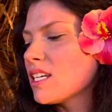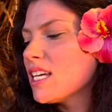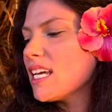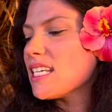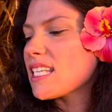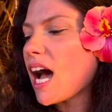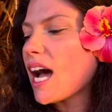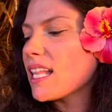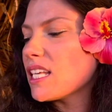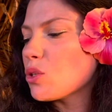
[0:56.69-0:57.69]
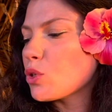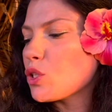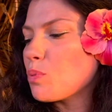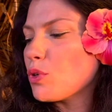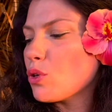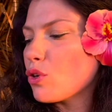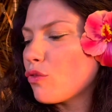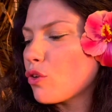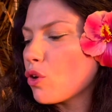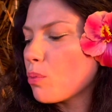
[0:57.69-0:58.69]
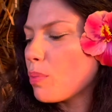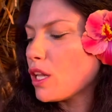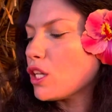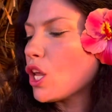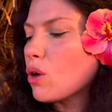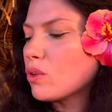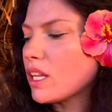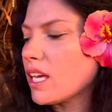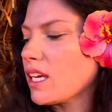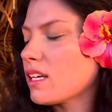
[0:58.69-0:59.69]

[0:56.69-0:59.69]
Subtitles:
His island was beautiful but lonely.